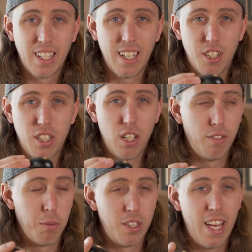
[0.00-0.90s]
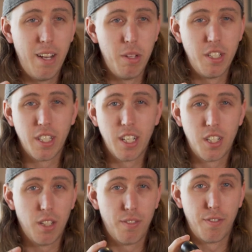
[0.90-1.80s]
get yourself in about 10 minutes, you get
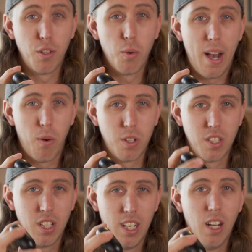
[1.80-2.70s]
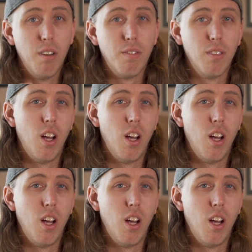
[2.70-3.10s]
yourself a few hours of